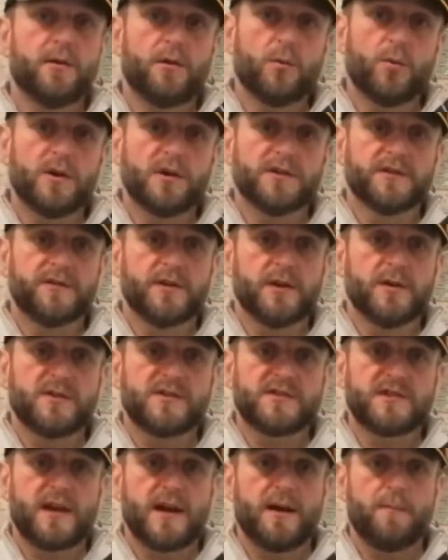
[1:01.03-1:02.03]
here at World of
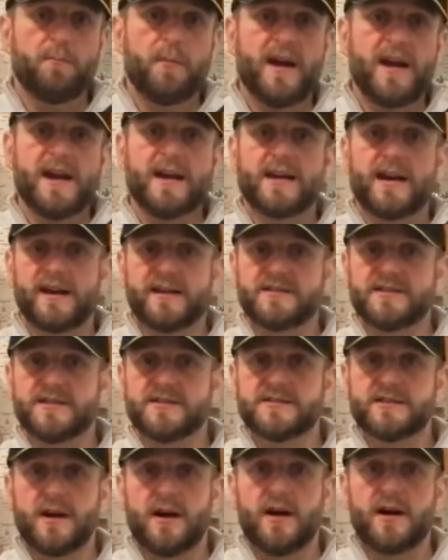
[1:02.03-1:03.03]
Ukes, in many
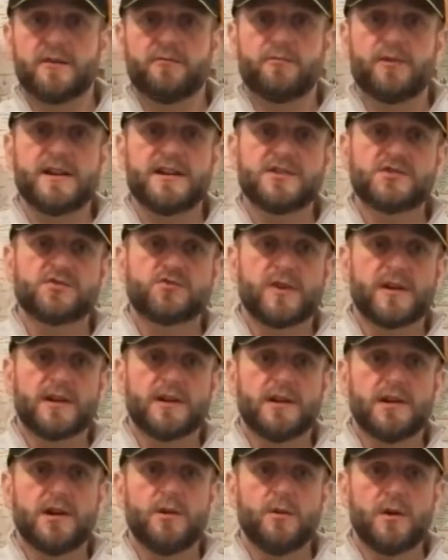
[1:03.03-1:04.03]
cases I
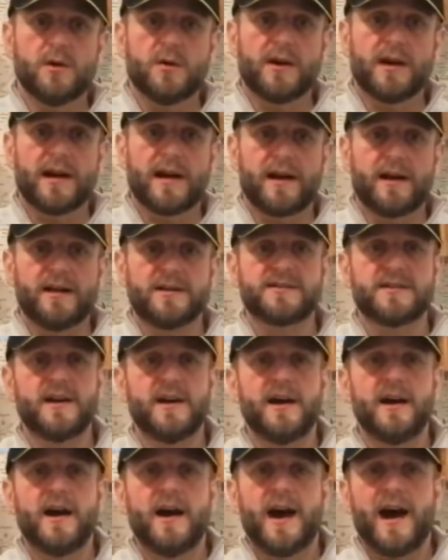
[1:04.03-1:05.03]
restring new
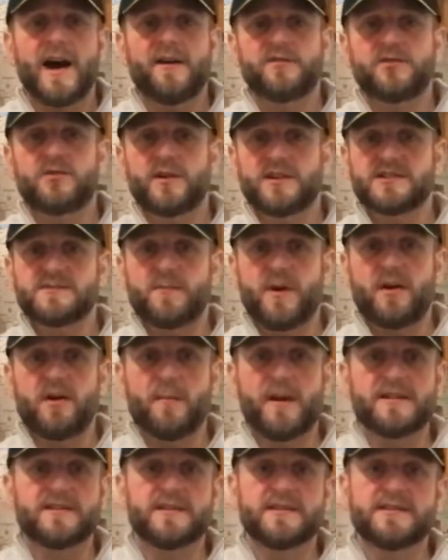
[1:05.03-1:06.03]
ukuleles after
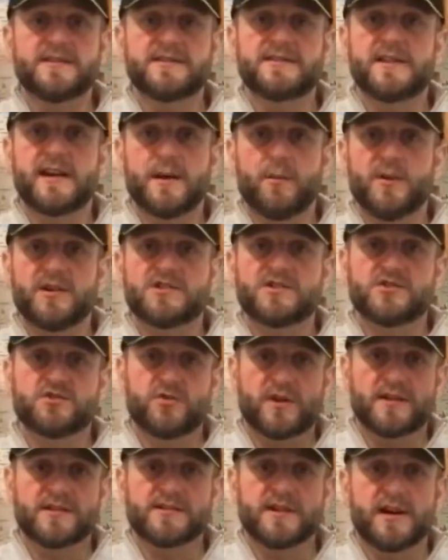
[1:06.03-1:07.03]
experimenting to see which
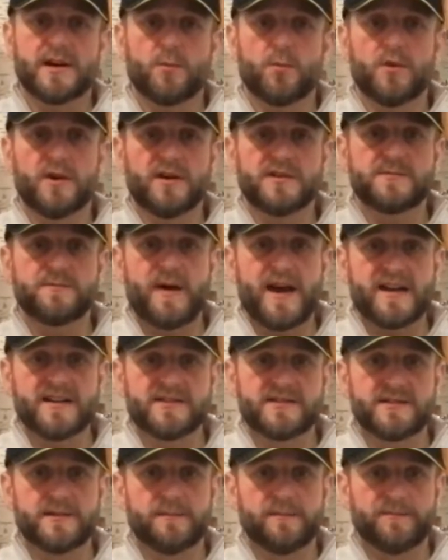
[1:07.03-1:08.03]
string type works
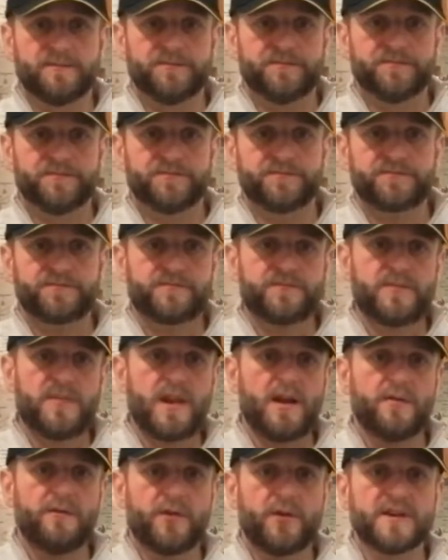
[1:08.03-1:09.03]
best.
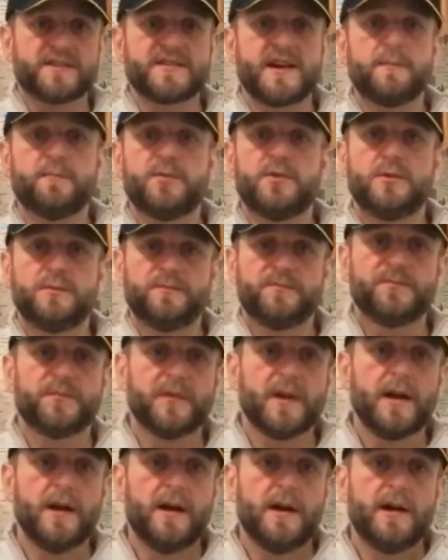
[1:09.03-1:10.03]
For
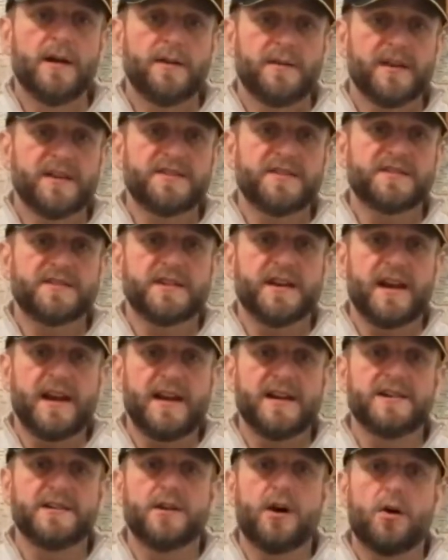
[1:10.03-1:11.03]
example, this is an
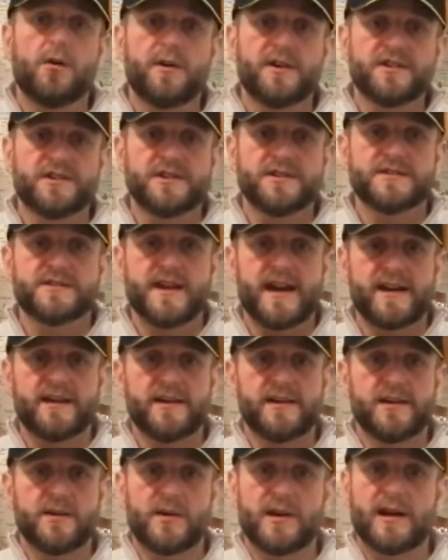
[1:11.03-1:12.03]
Eden Origin
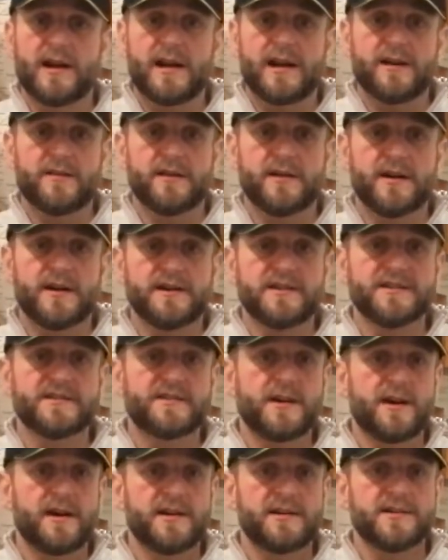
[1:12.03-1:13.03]
tenor ukulele that I
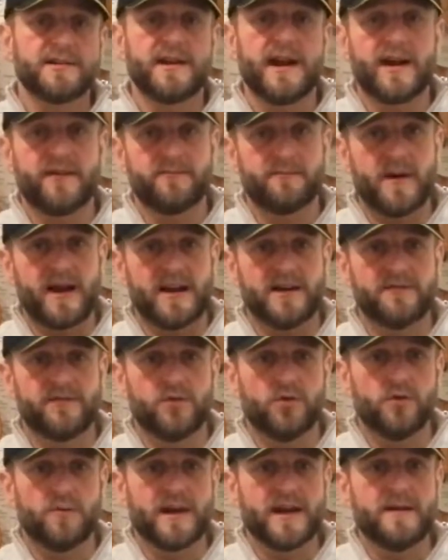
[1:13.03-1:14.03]
designed and have made
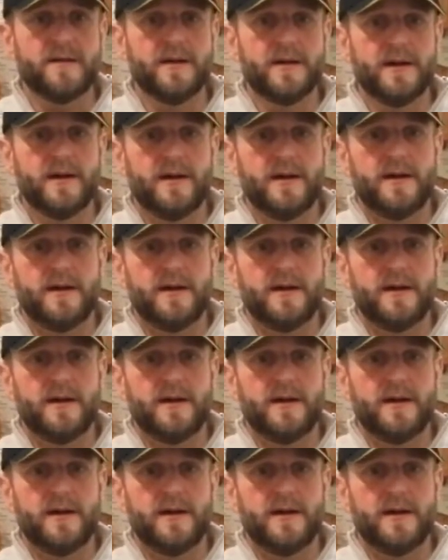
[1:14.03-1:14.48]
for me.